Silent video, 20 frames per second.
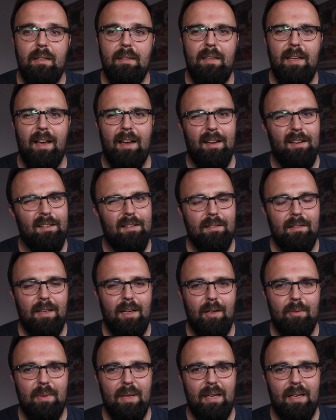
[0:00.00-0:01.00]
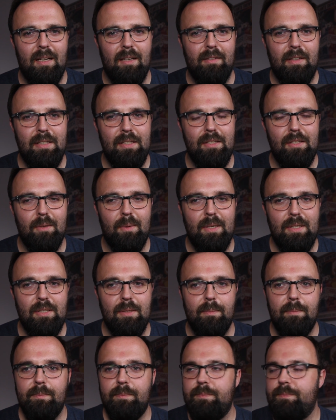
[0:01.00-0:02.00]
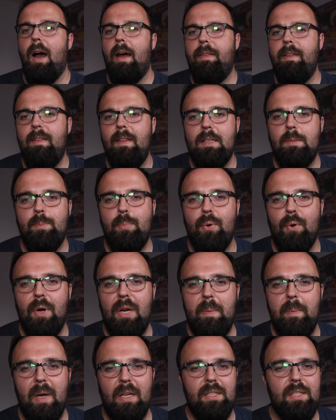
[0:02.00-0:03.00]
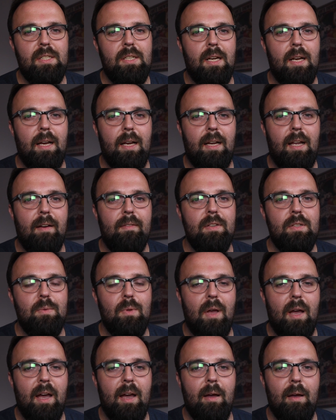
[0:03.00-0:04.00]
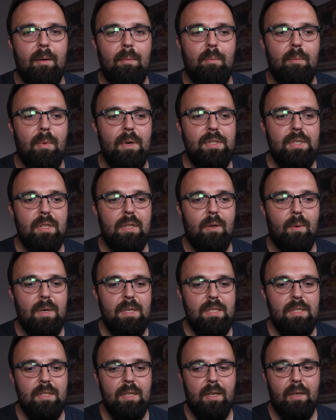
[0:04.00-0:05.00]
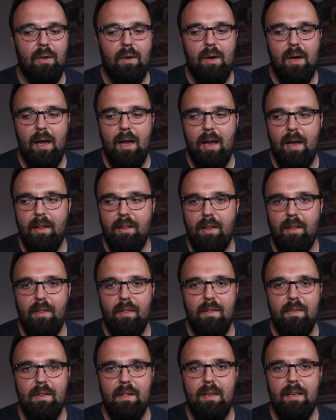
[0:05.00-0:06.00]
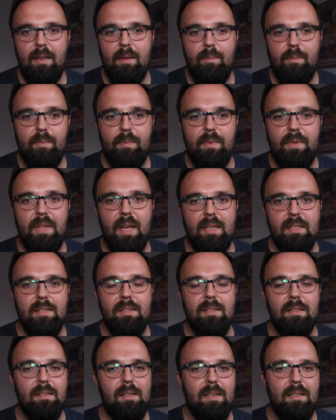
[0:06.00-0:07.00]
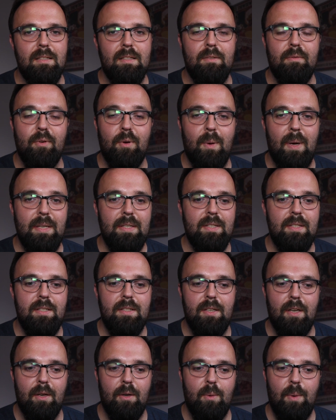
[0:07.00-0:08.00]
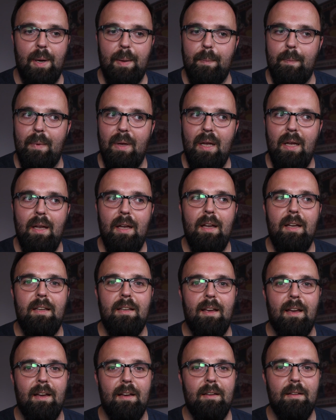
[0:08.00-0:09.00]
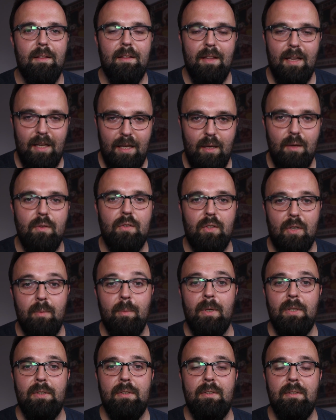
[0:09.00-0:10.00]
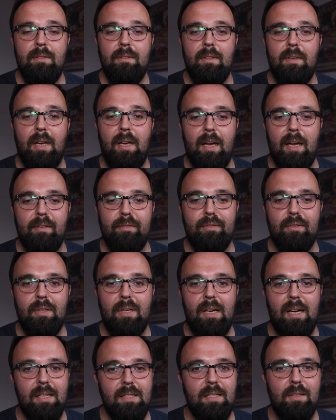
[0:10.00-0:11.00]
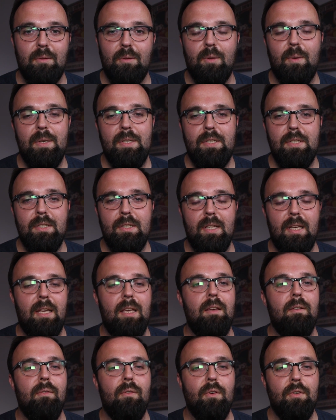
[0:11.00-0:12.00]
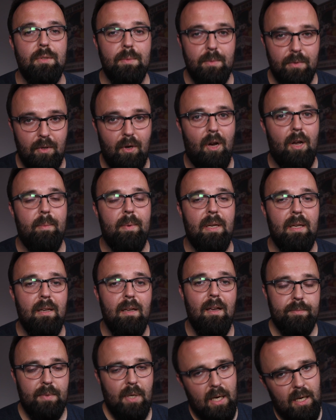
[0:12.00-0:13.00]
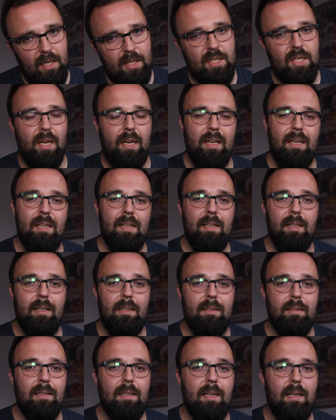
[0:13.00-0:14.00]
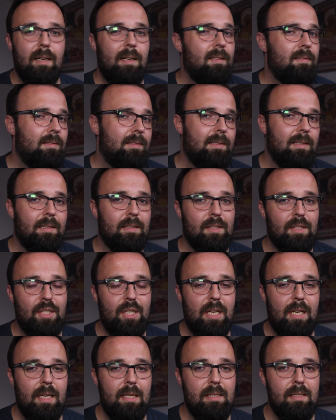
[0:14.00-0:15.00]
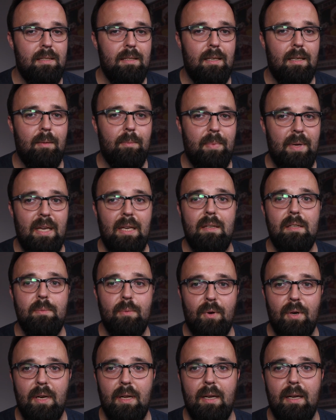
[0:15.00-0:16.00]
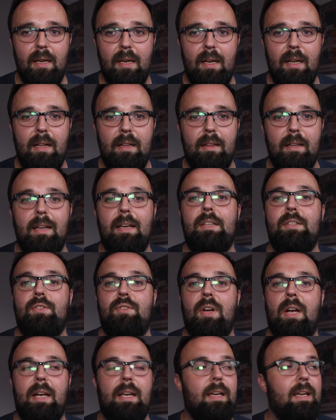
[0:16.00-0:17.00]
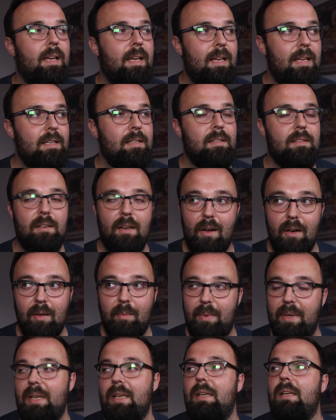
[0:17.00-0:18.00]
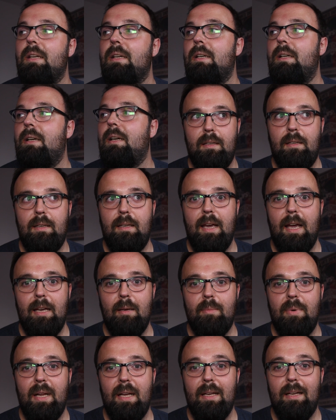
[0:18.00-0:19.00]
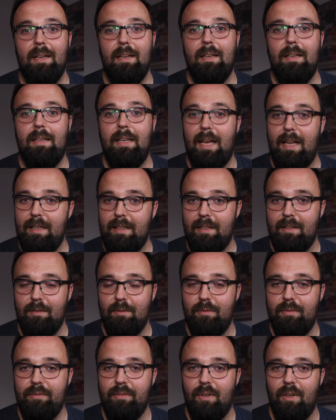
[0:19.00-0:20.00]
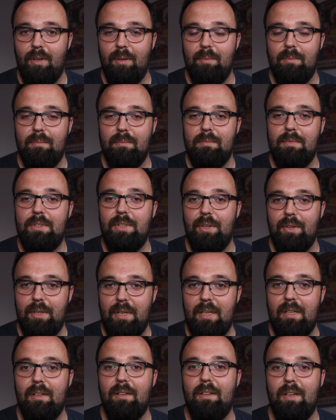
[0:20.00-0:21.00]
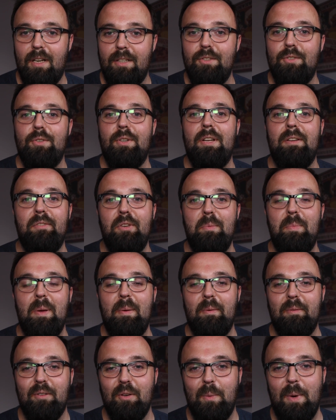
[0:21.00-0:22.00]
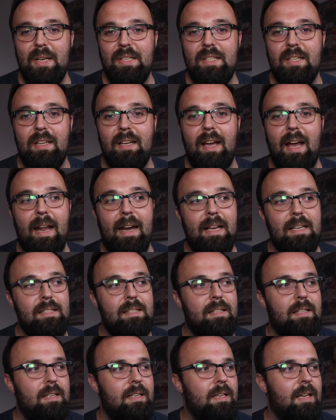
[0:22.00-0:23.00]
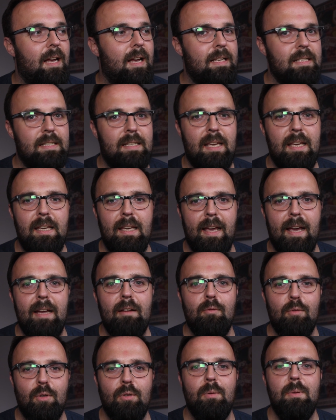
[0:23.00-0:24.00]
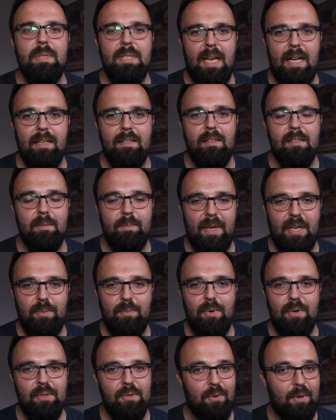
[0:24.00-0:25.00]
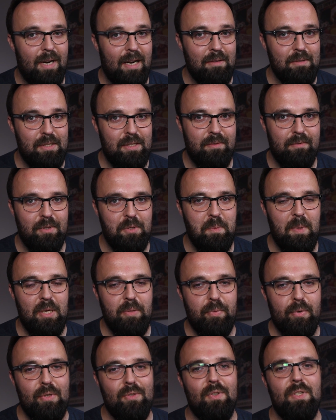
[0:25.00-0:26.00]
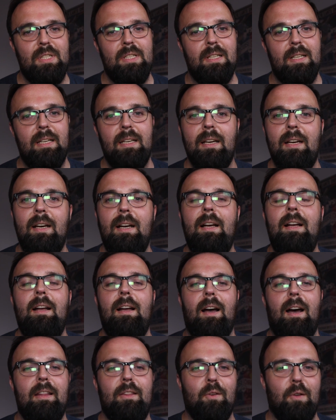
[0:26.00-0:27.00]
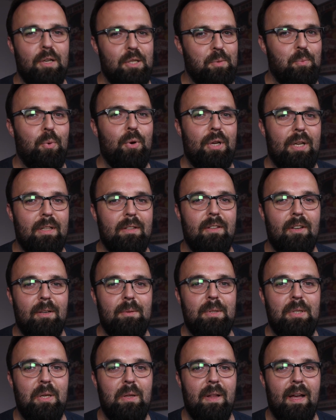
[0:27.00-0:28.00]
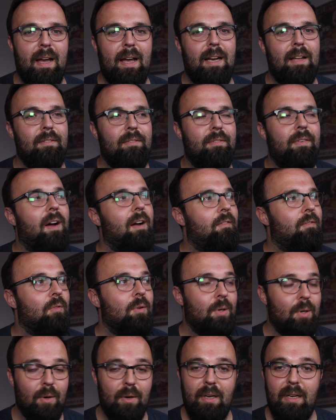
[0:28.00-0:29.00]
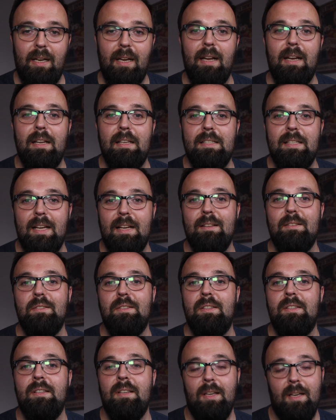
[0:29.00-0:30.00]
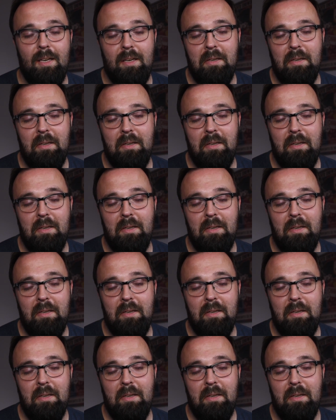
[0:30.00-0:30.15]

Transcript: yeah, I hope that kind of answers your question. I think that's pretty much covers most of the questions I got, other than the dozens and dozens of requests. So yeah, thank you so much for asking all the questions. Thank you for subscribing. I'm going to chuck in a little cheeky sneak peek spoiler. The next track is going to be Gangplank Galleon from Donkey Kong Country. A few people have requested it, and as King K. Rool was added to Smash Bros. Or announced for Smash Bros. Recently, I thought it was a pretty good time to do that, and I've recorded it, and it sounds